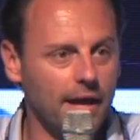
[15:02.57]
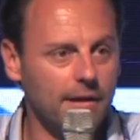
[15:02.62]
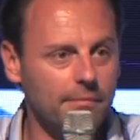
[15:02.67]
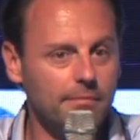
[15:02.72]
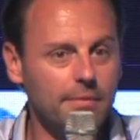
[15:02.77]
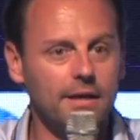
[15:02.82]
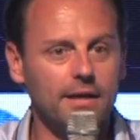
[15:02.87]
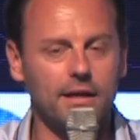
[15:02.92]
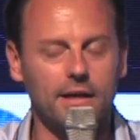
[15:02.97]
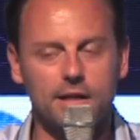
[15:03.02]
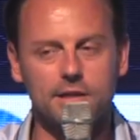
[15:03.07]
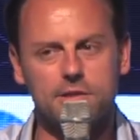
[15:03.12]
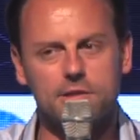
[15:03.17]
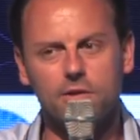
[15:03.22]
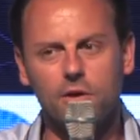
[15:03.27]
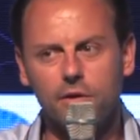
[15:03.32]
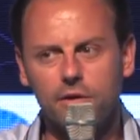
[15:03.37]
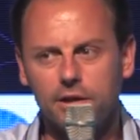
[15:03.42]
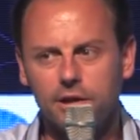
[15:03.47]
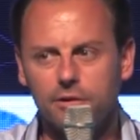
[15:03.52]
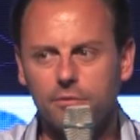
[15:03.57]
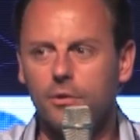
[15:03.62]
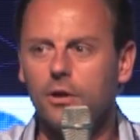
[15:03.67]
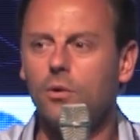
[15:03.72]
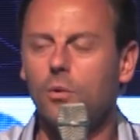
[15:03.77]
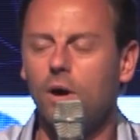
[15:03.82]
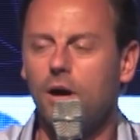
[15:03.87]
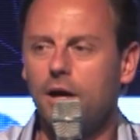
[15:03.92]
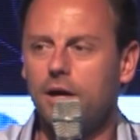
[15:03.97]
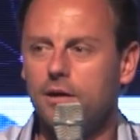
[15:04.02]
and being a custodian
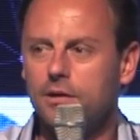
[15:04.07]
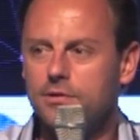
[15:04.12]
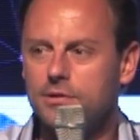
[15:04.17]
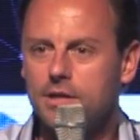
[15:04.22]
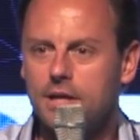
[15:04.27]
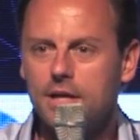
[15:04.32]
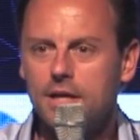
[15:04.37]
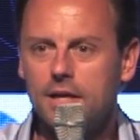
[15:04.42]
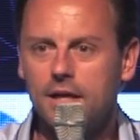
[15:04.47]
requires